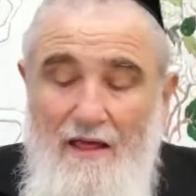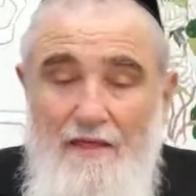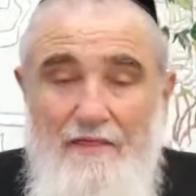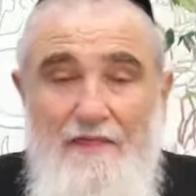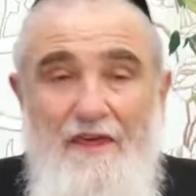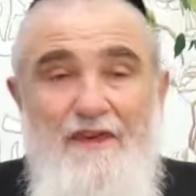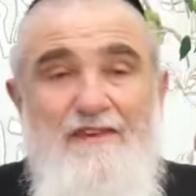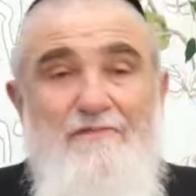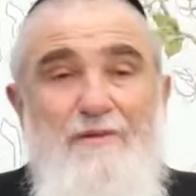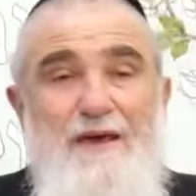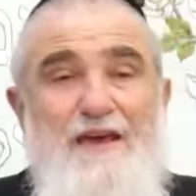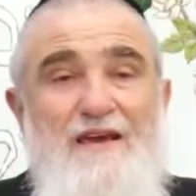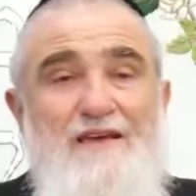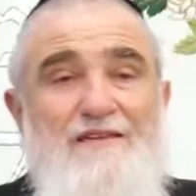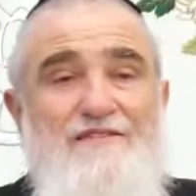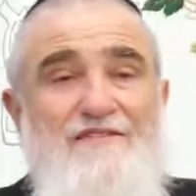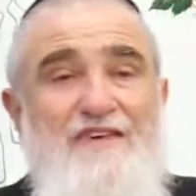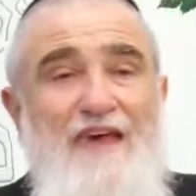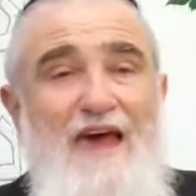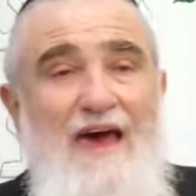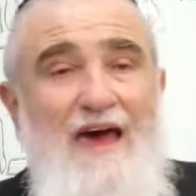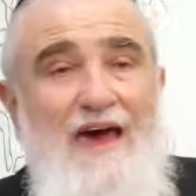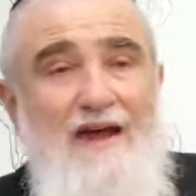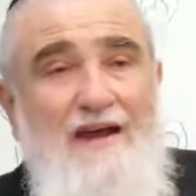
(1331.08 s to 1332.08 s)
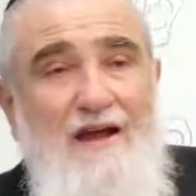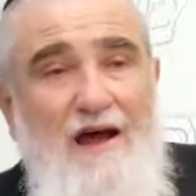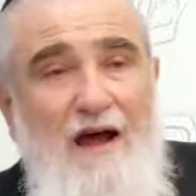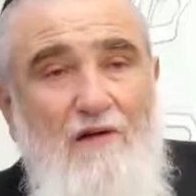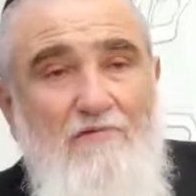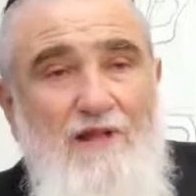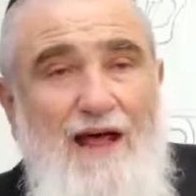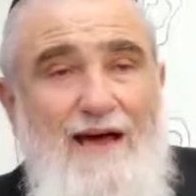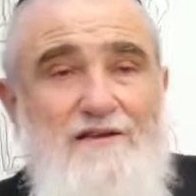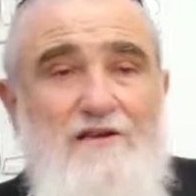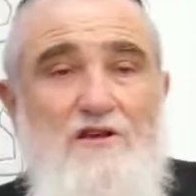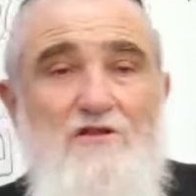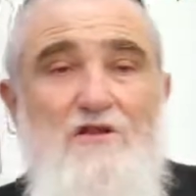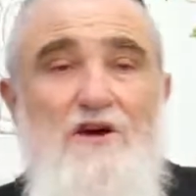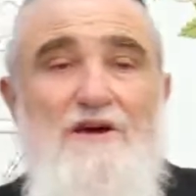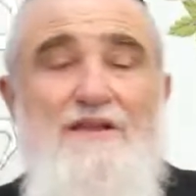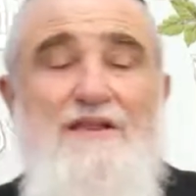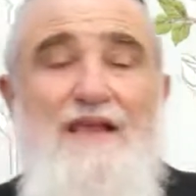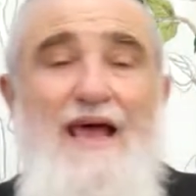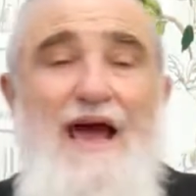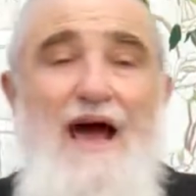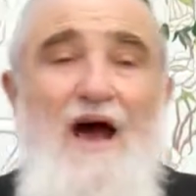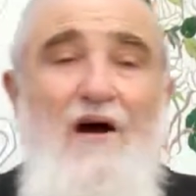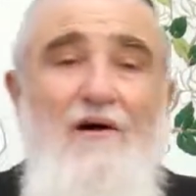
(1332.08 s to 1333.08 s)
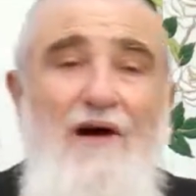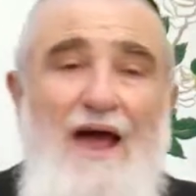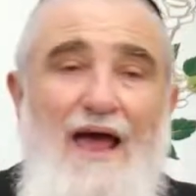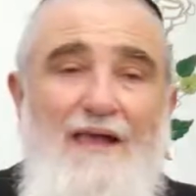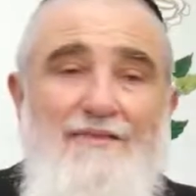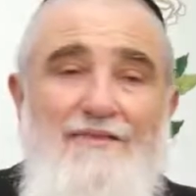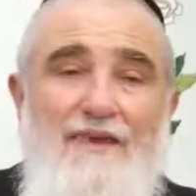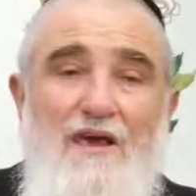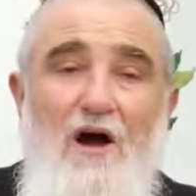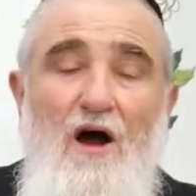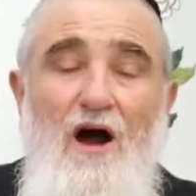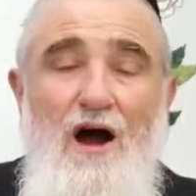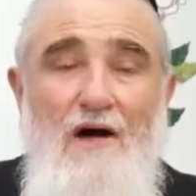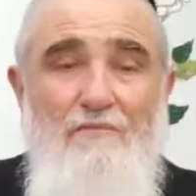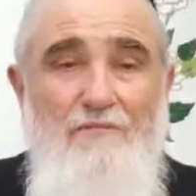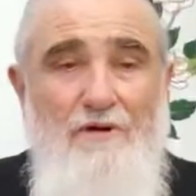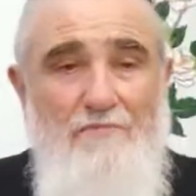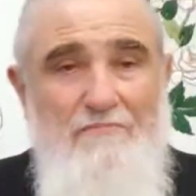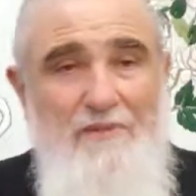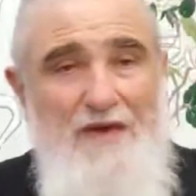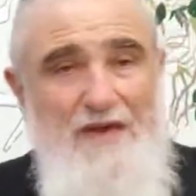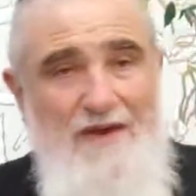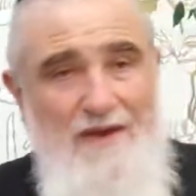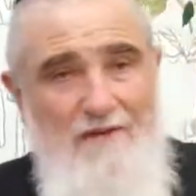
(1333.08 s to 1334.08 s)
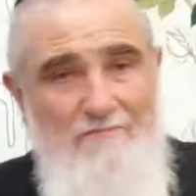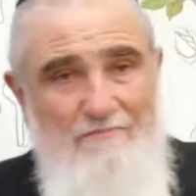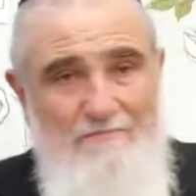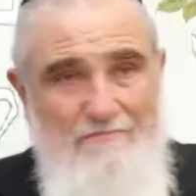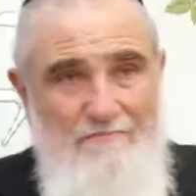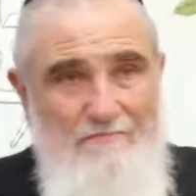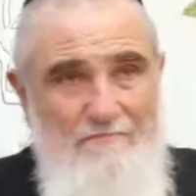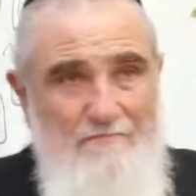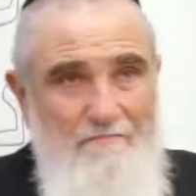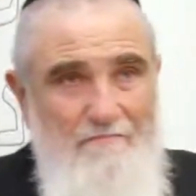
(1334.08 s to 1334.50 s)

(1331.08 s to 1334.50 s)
this being said, I'd like to look now at the Arba minim.